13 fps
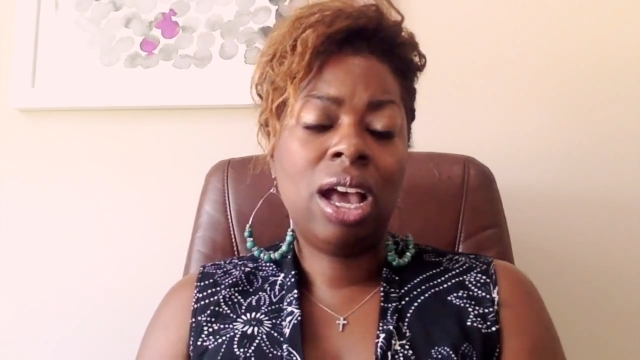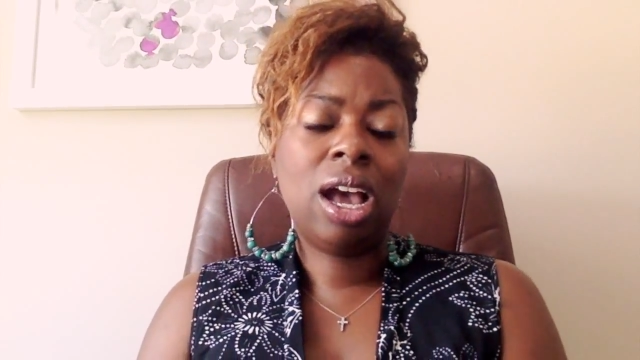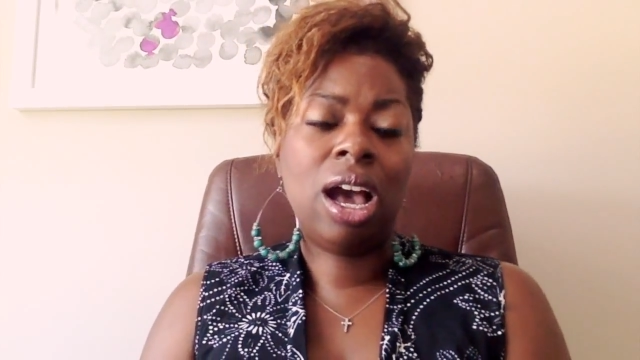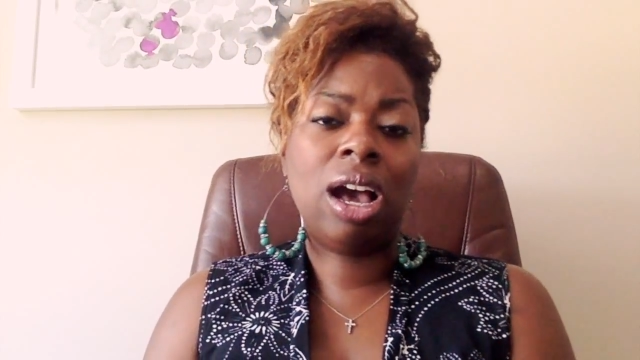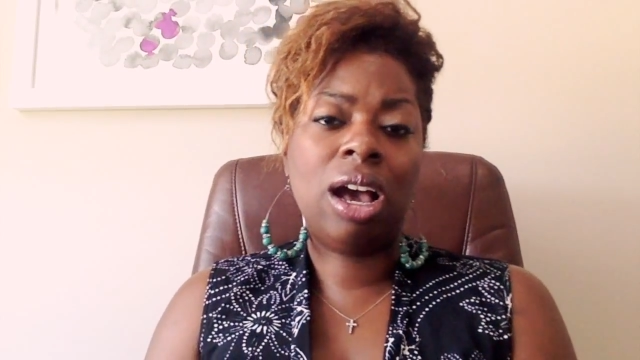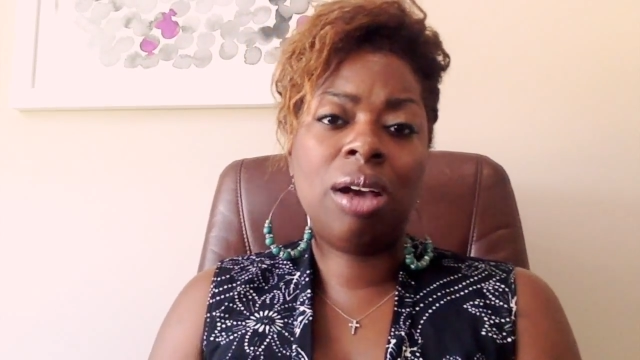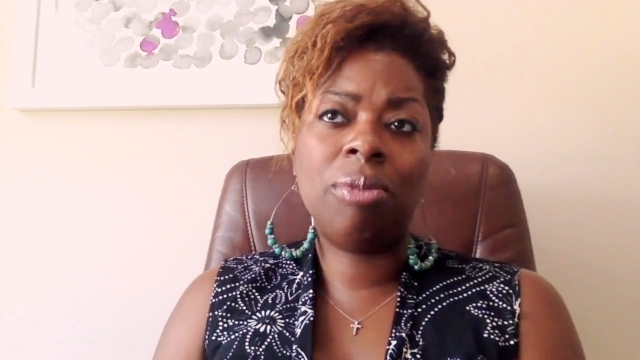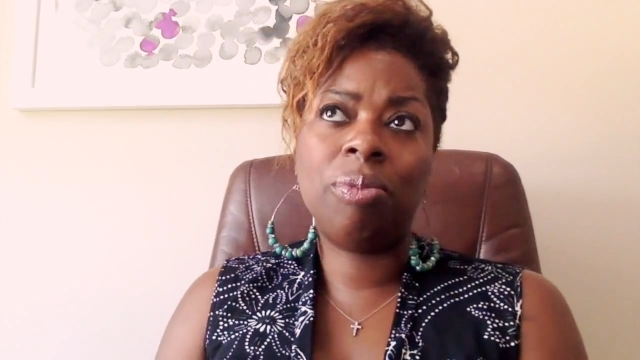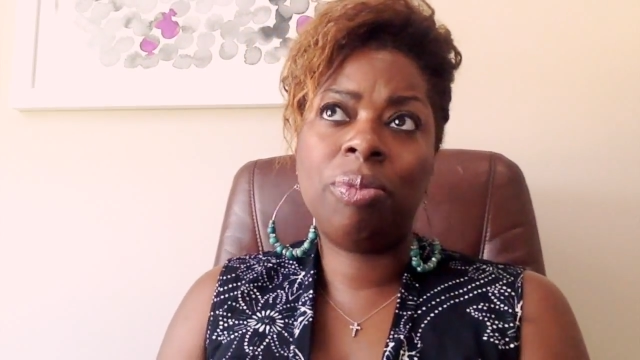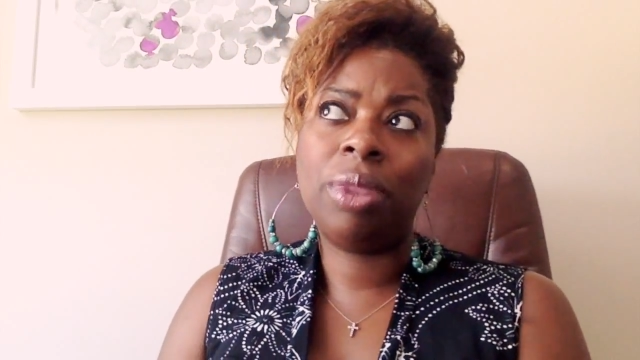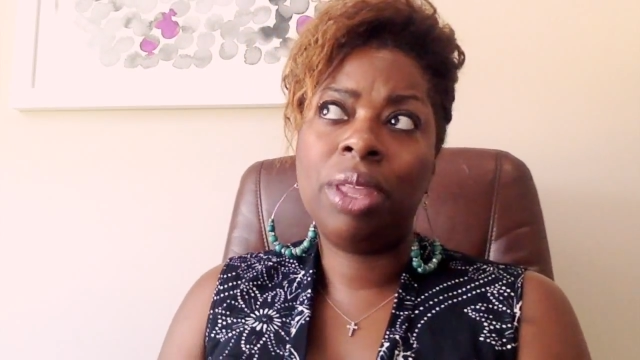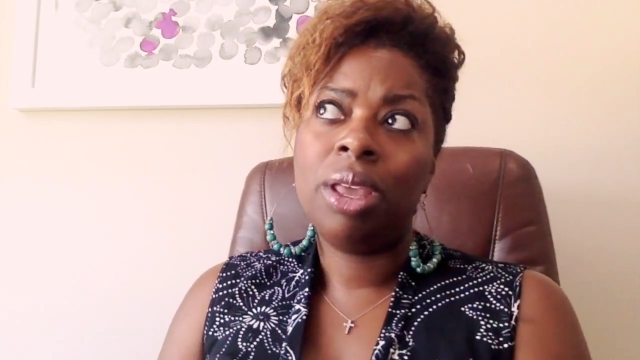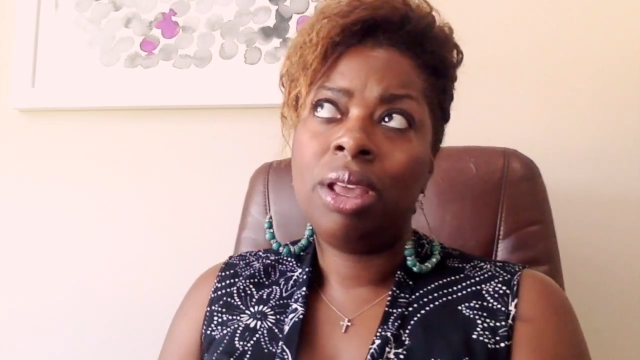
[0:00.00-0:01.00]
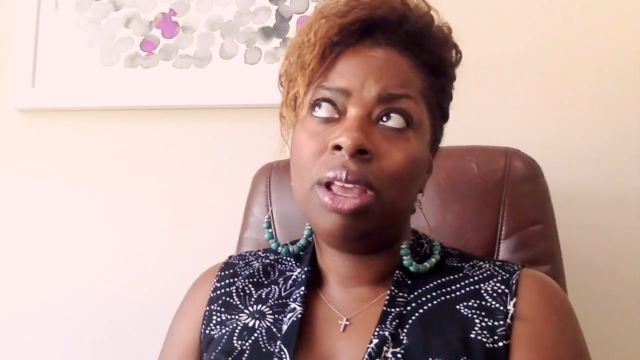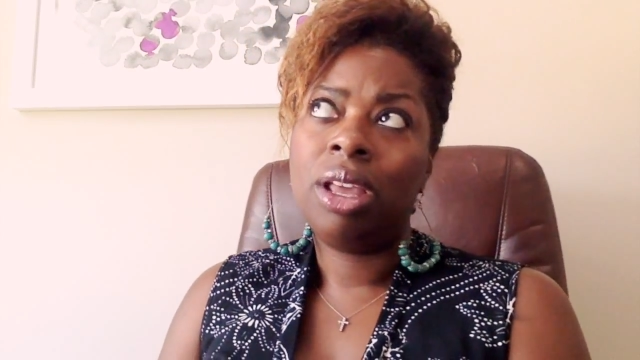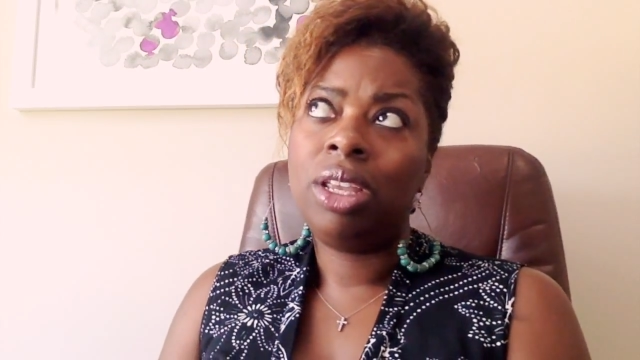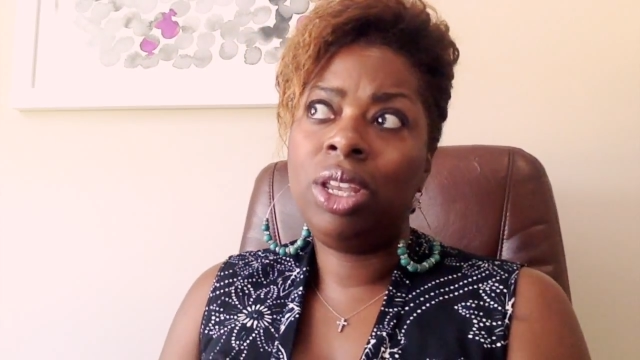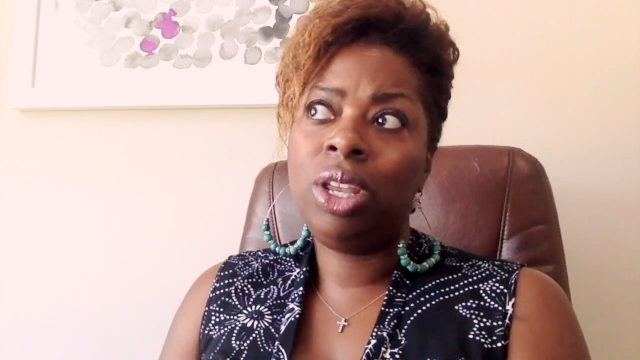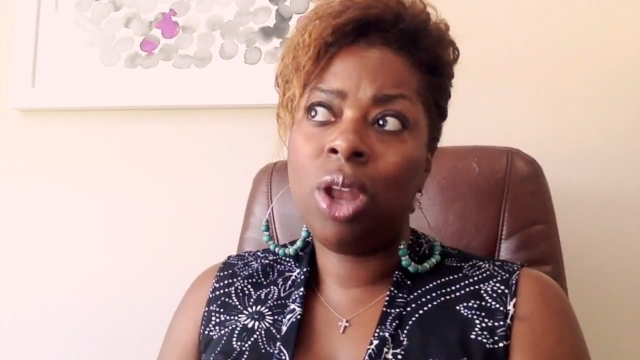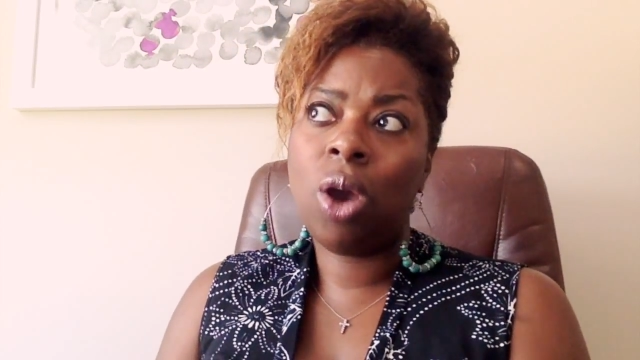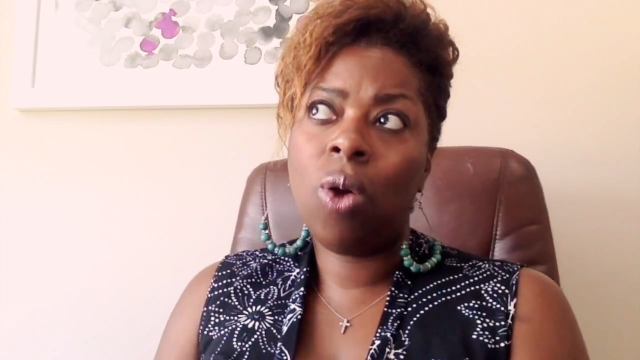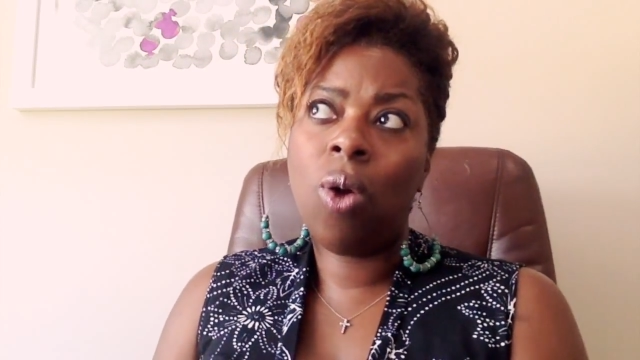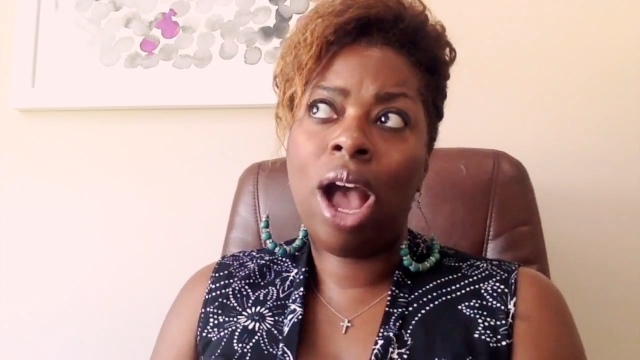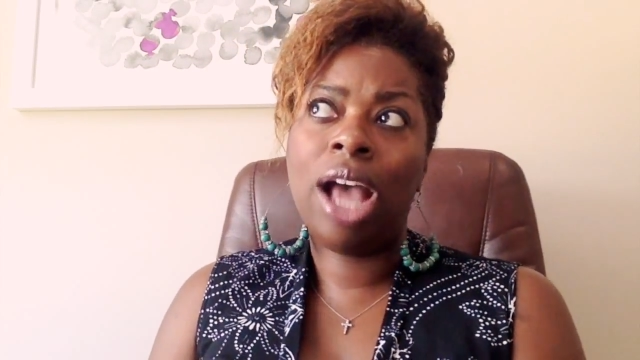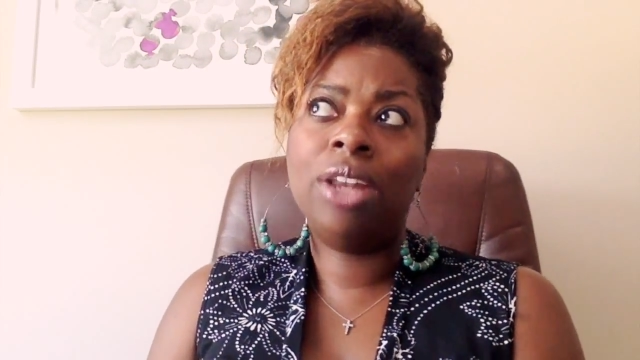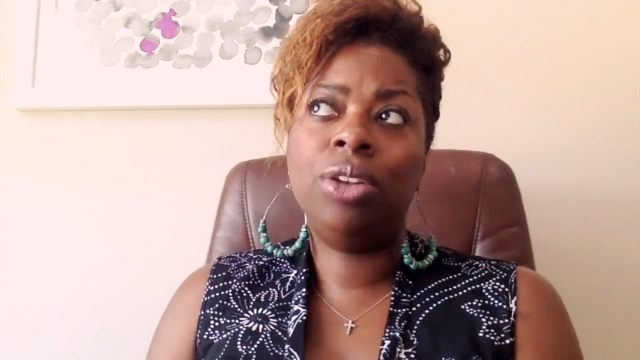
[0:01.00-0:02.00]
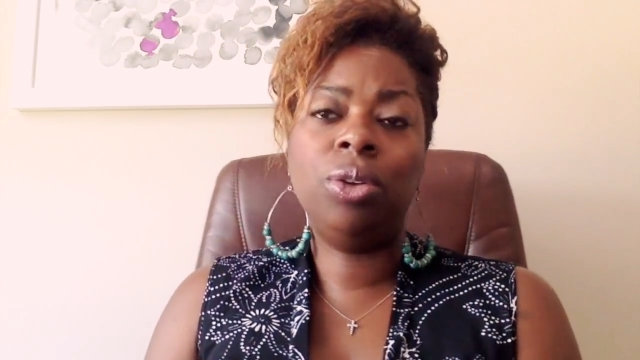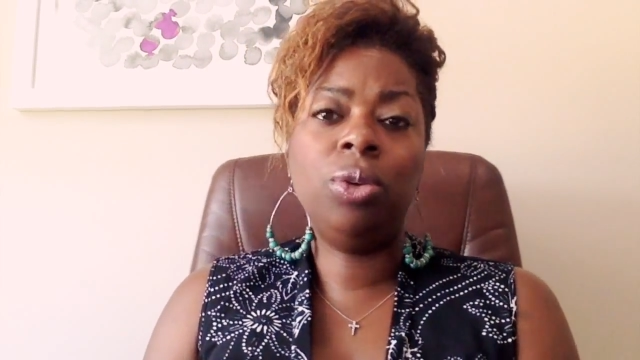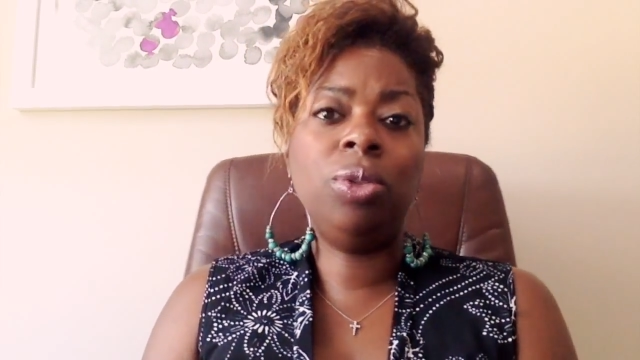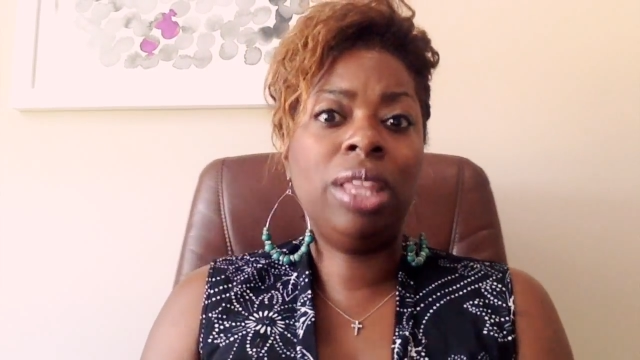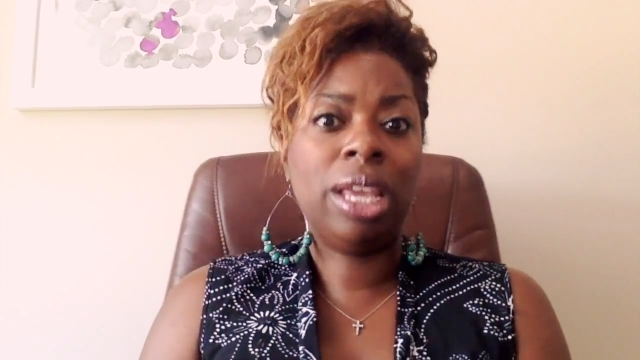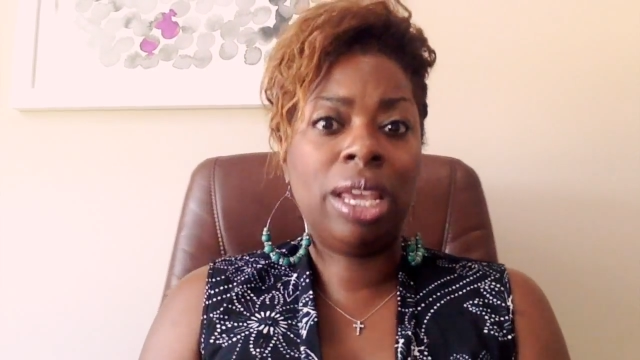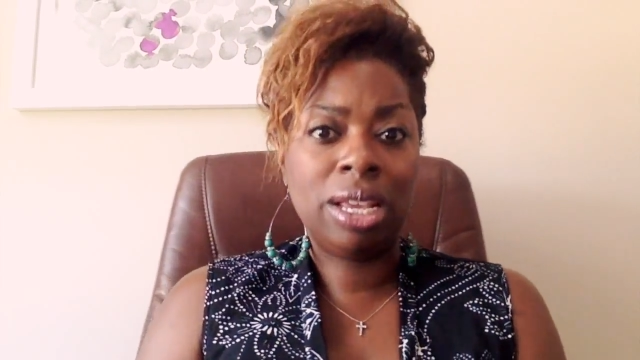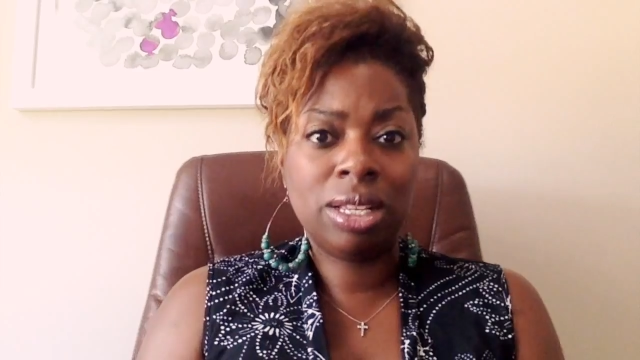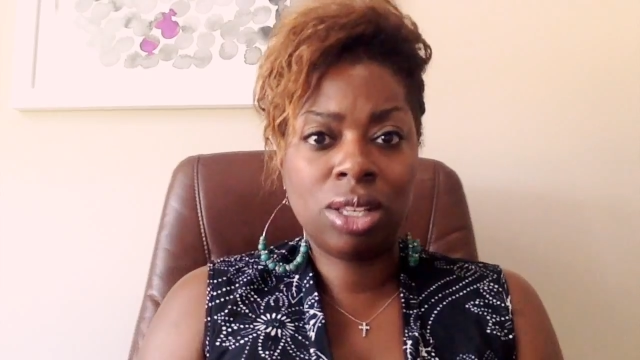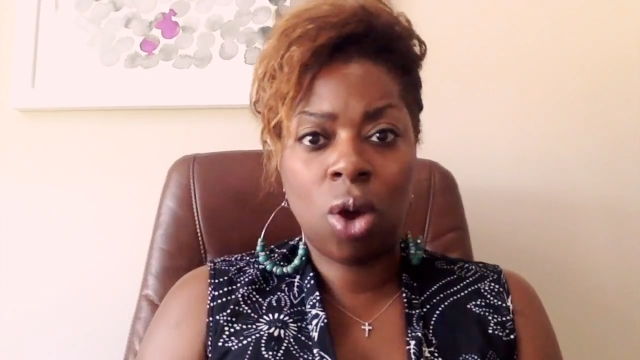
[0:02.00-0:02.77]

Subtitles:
I do things